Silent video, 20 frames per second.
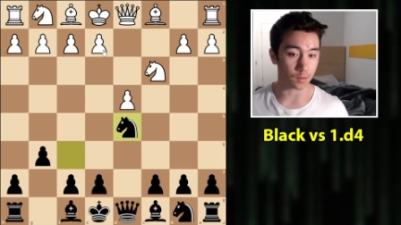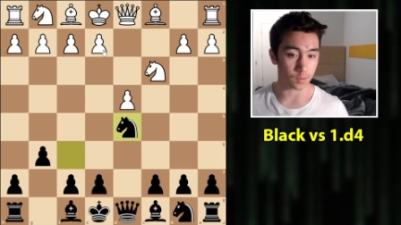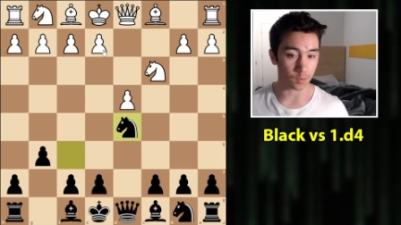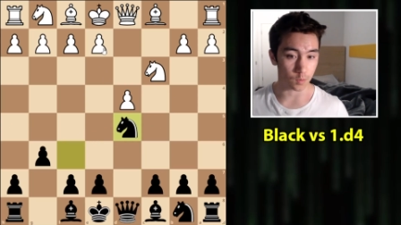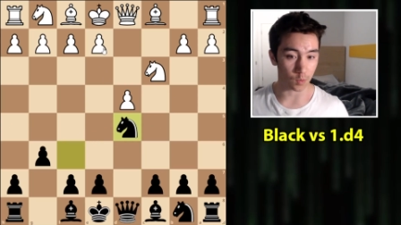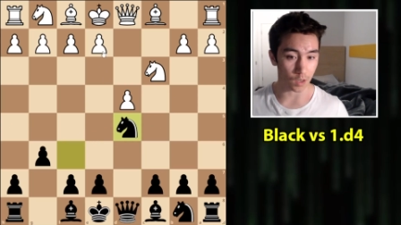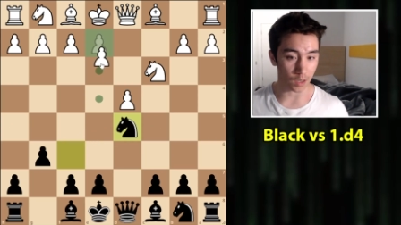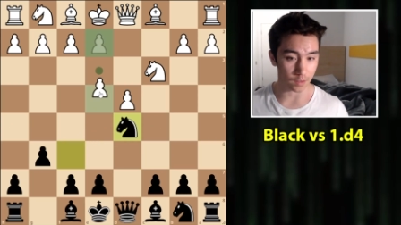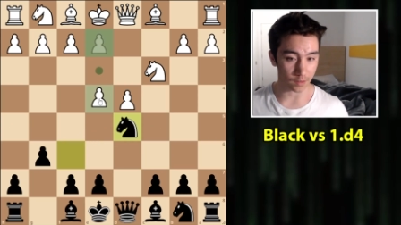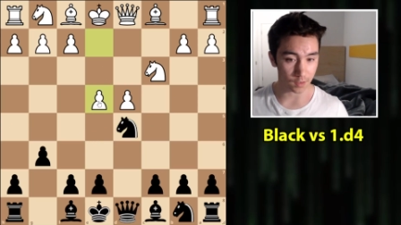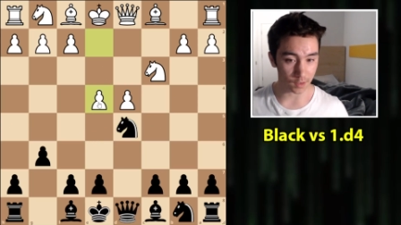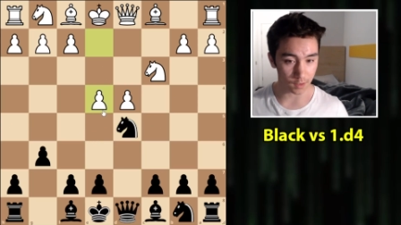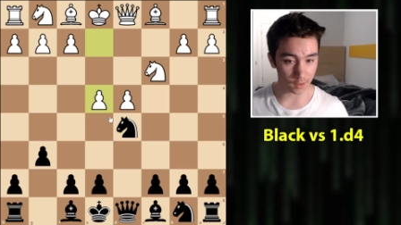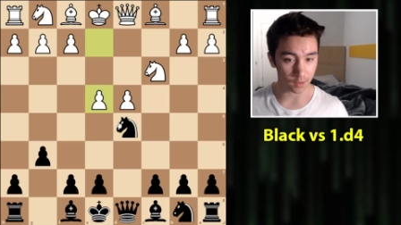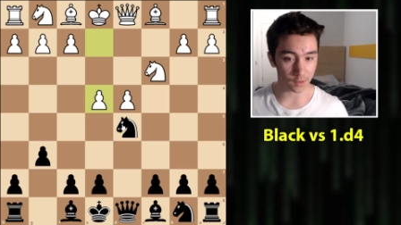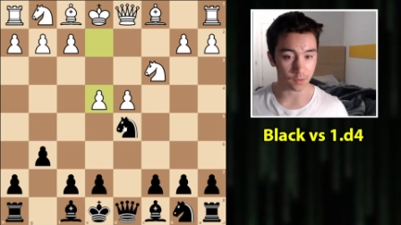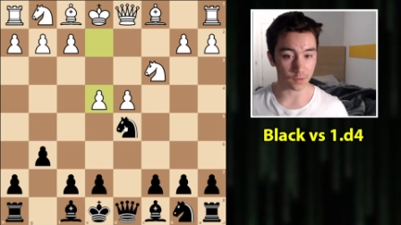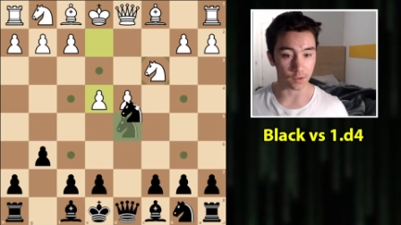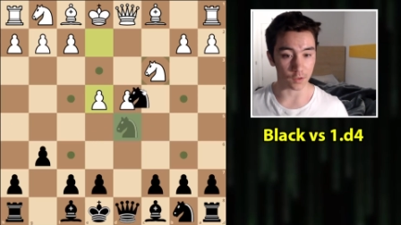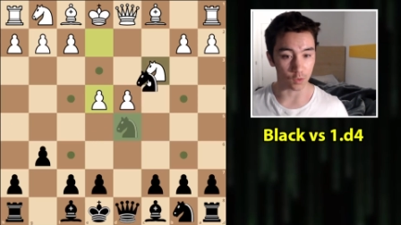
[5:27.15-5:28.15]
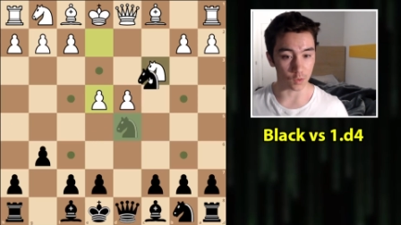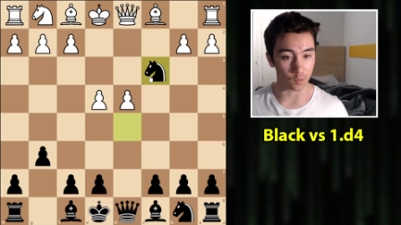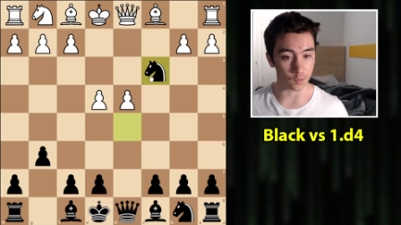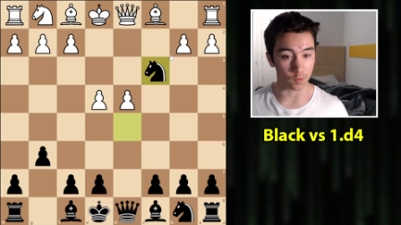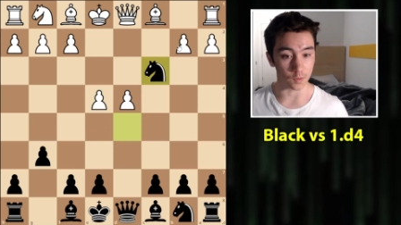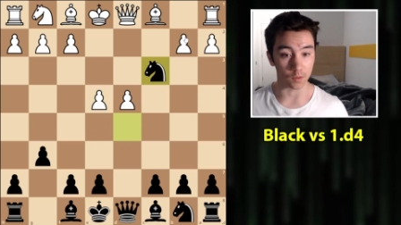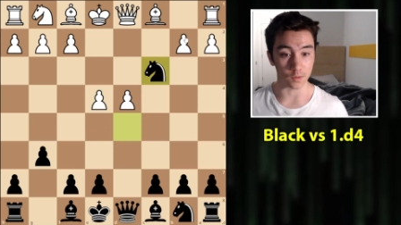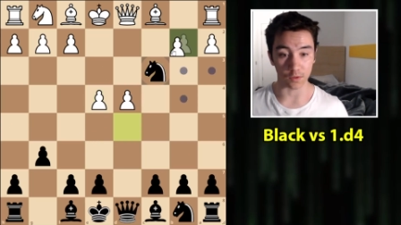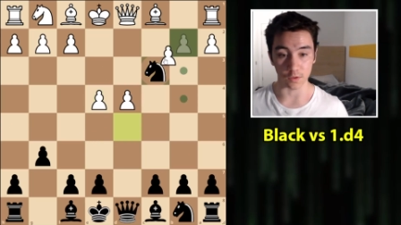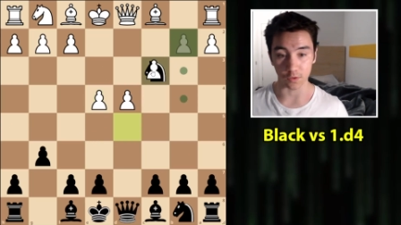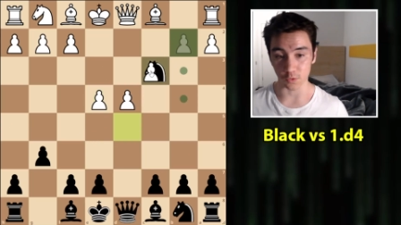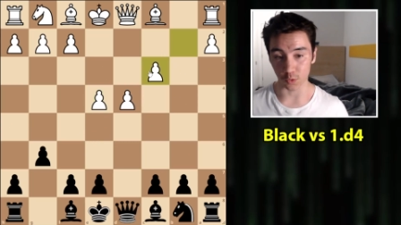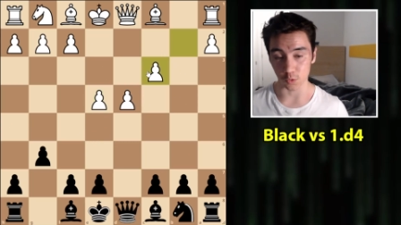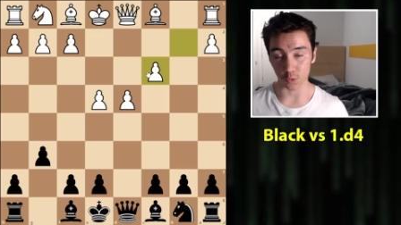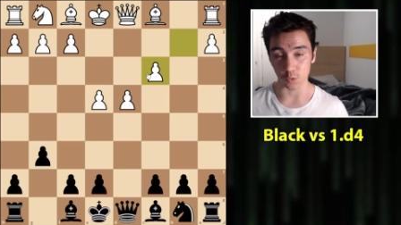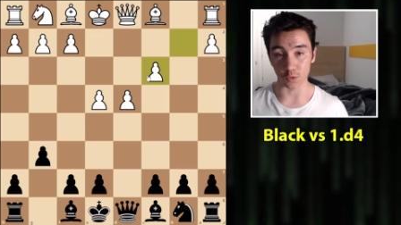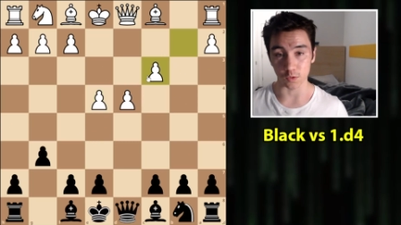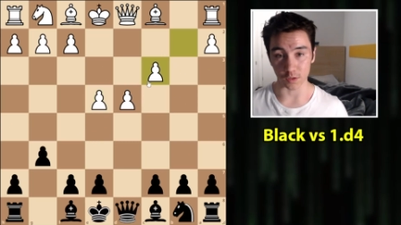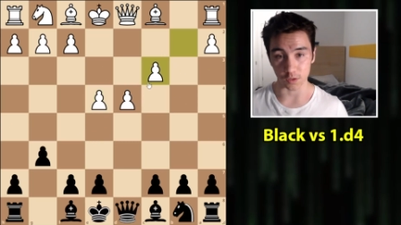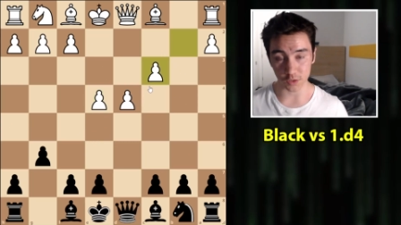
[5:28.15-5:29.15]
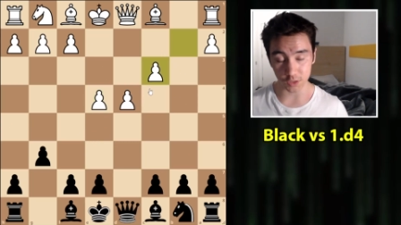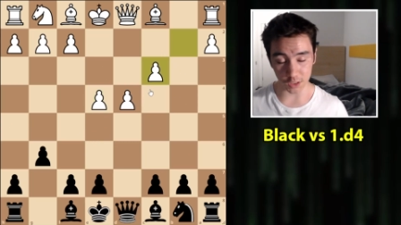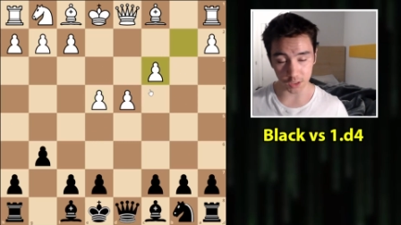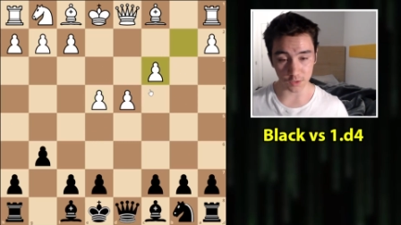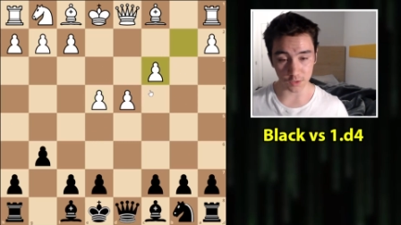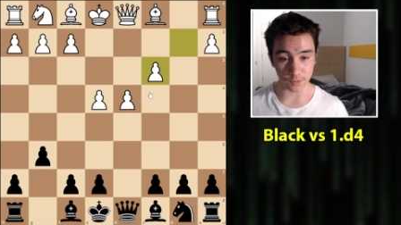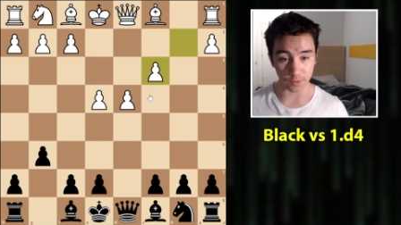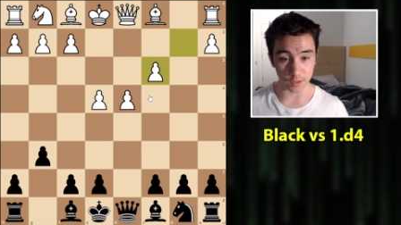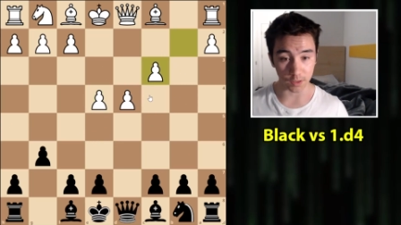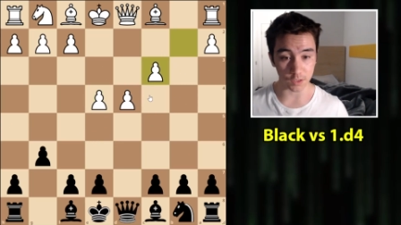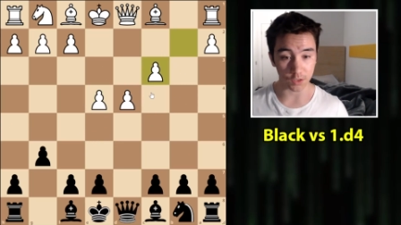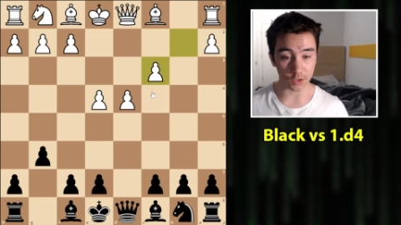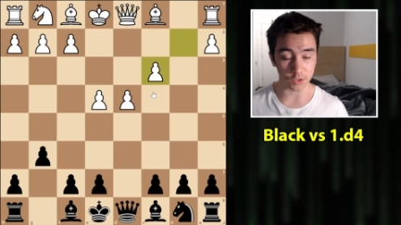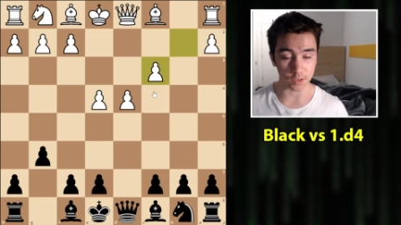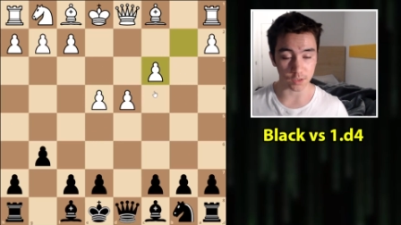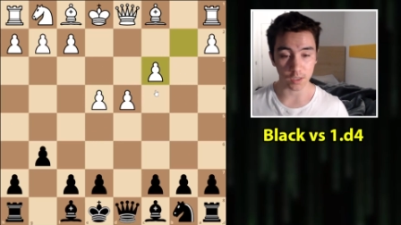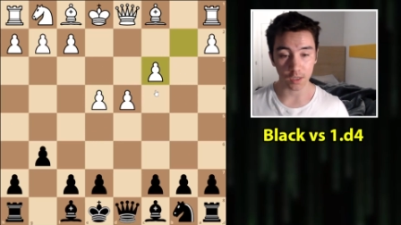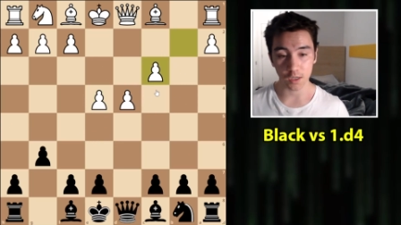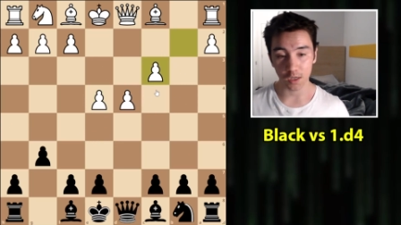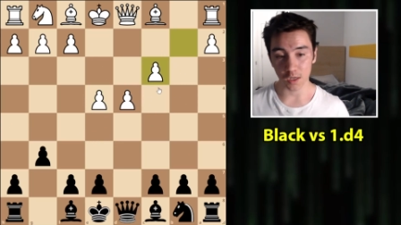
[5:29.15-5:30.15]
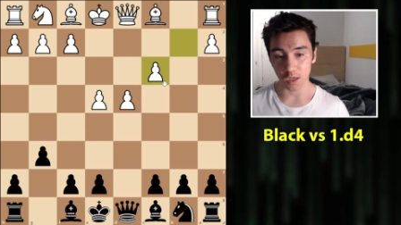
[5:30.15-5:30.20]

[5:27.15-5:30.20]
White takes, they go for the so-called exchange variation,